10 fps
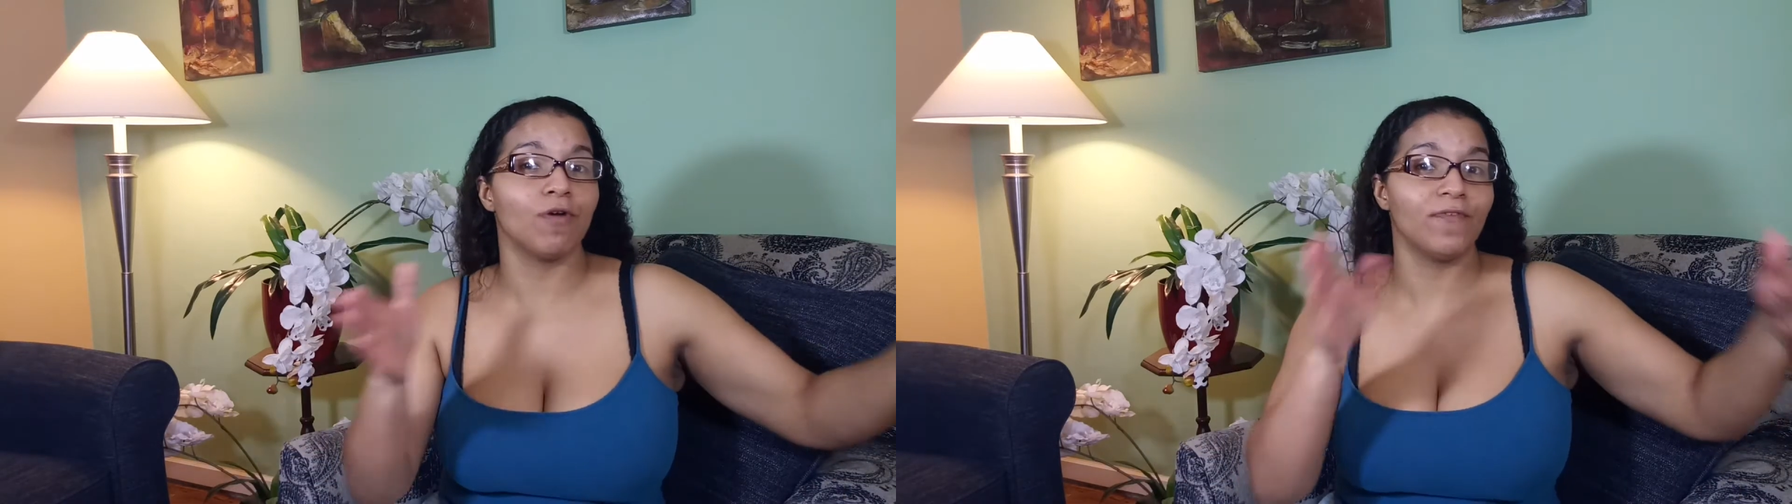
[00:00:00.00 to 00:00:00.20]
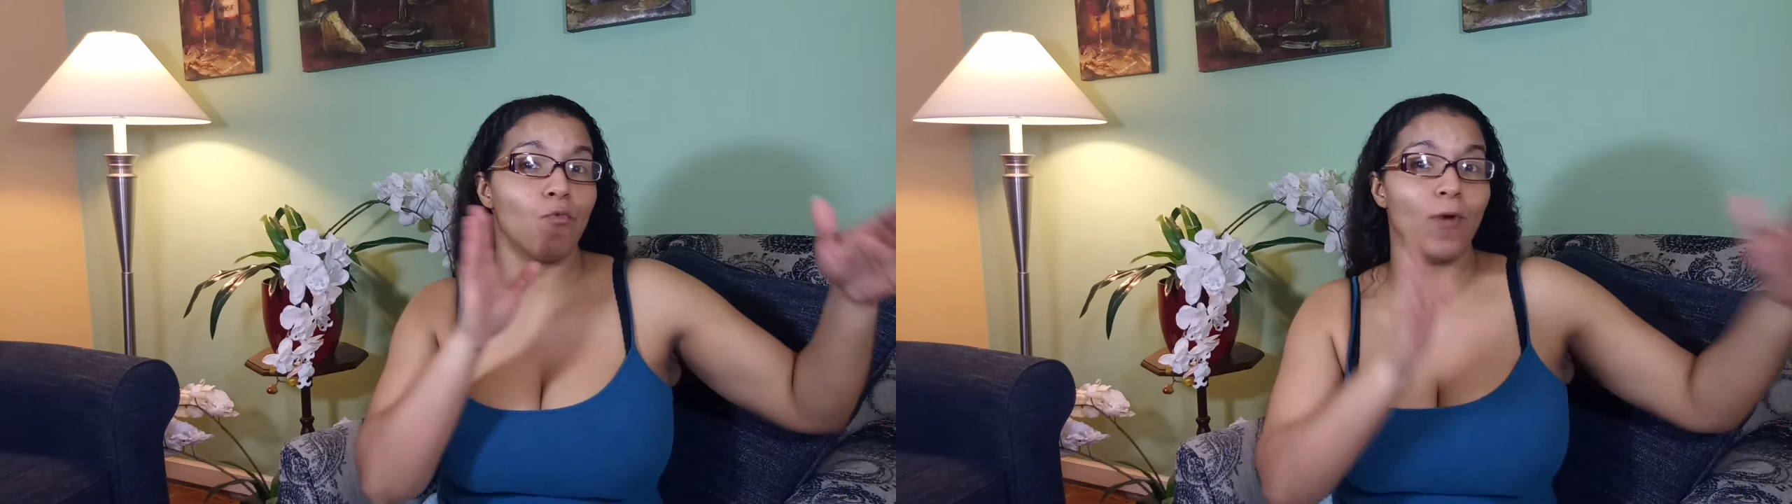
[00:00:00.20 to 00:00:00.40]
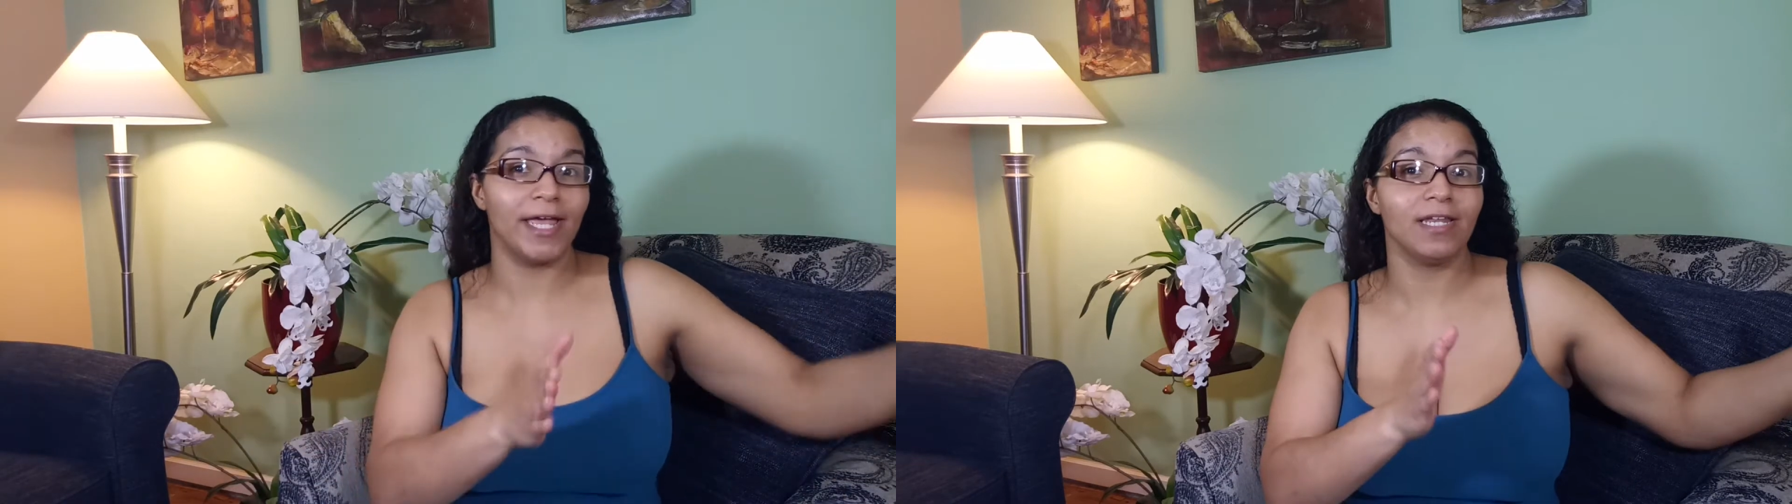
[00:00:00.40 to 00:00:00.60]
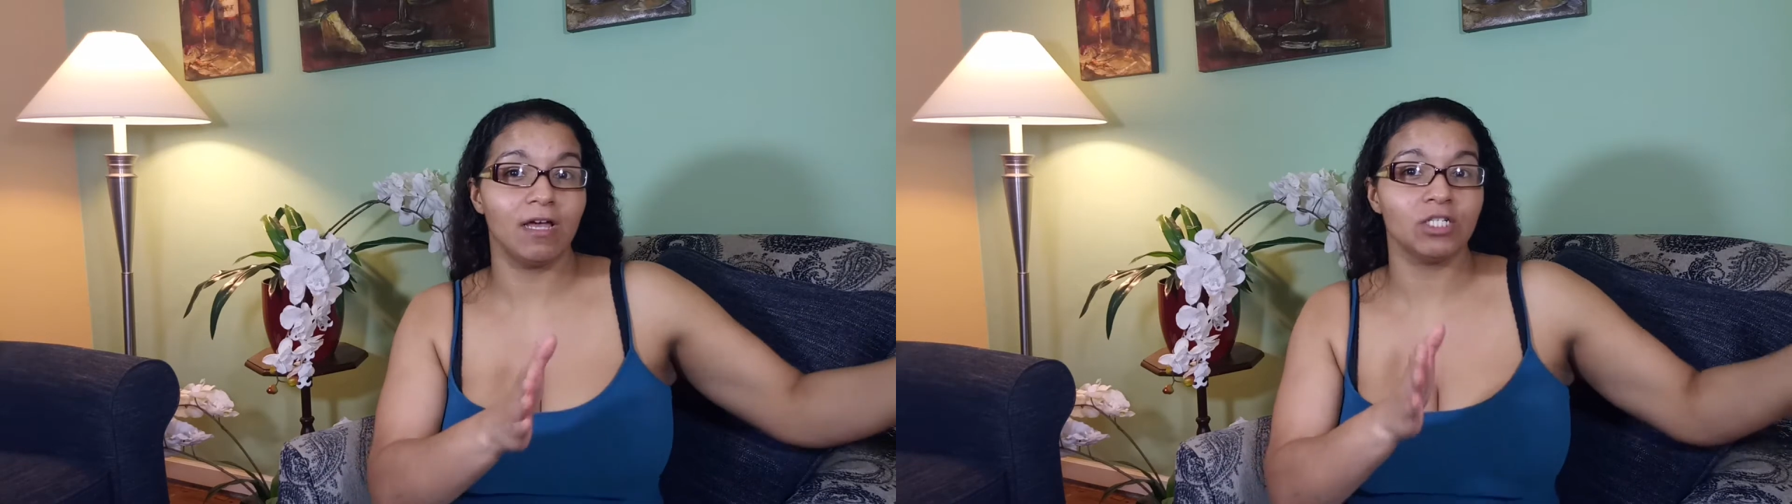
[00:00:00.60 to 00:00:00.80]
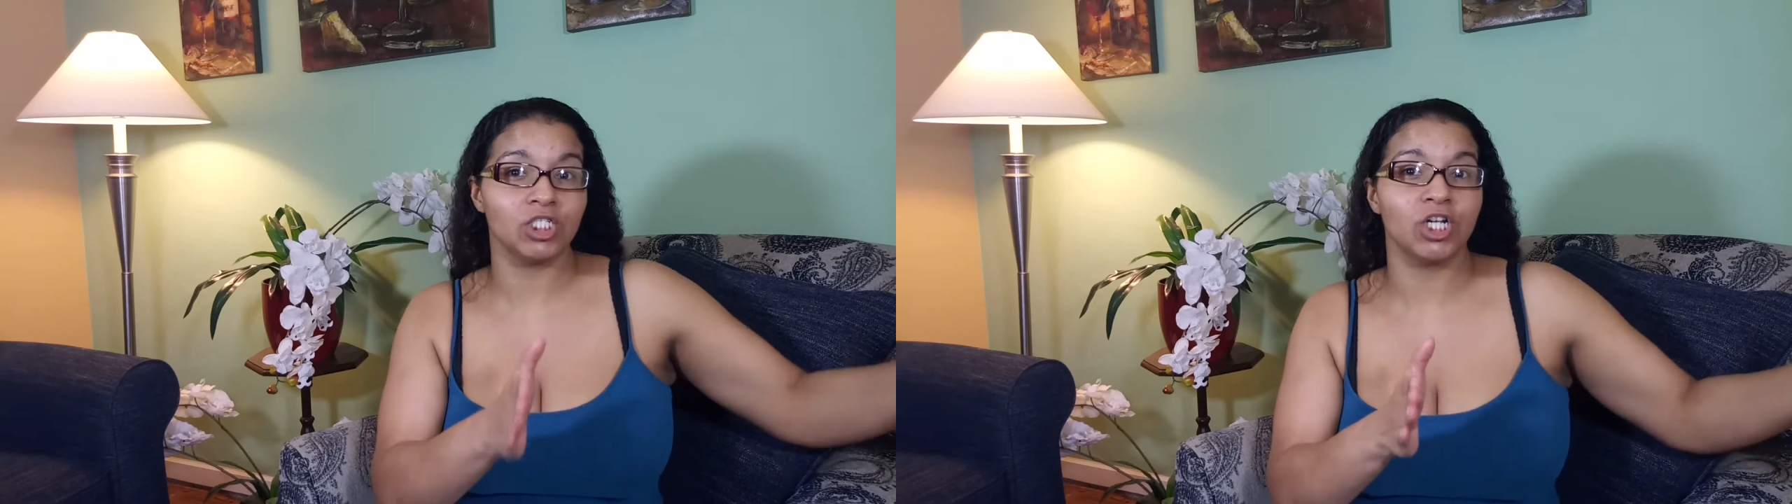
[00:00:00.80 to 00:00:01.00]
of a weight
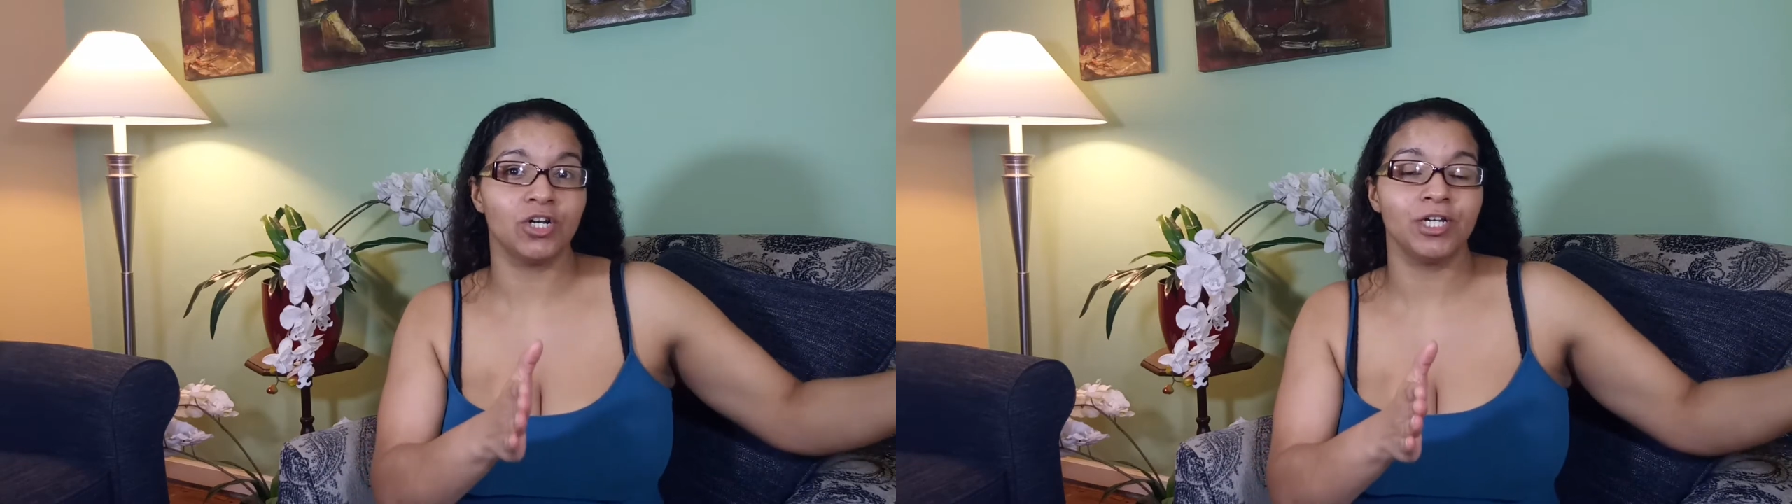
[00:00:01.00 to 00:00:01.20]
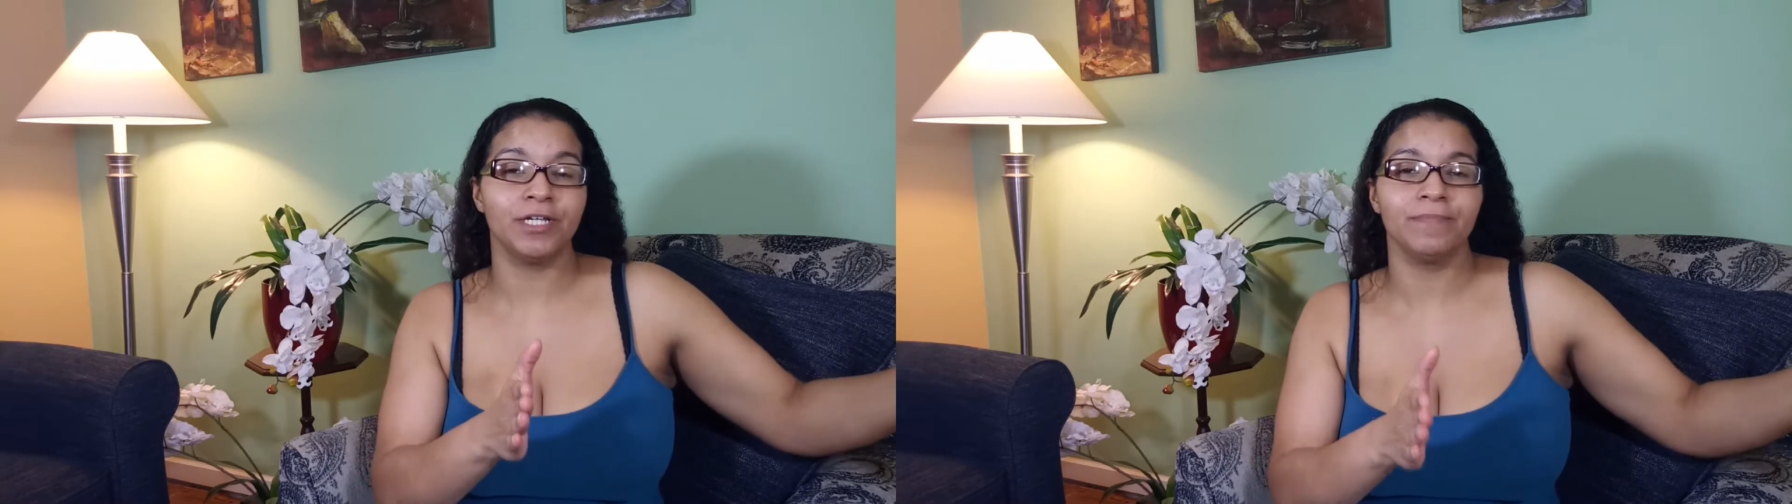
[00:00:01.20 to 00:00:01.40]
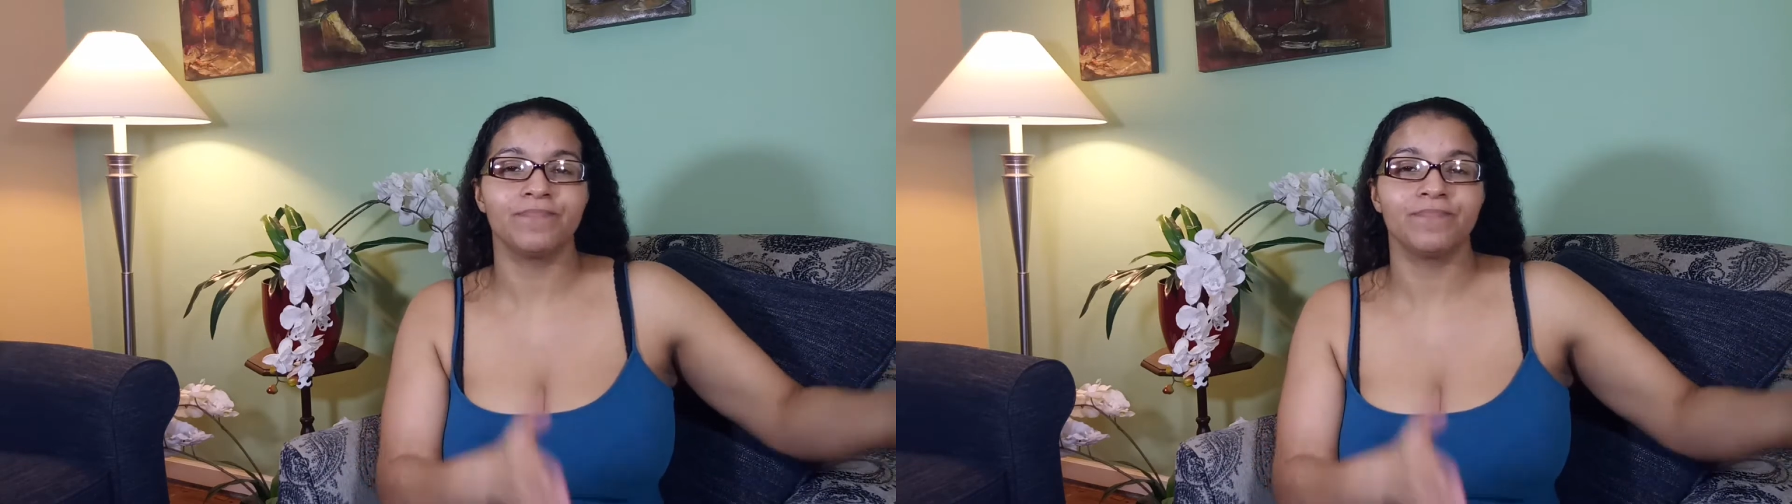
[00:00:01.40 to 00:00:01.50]
loss journey,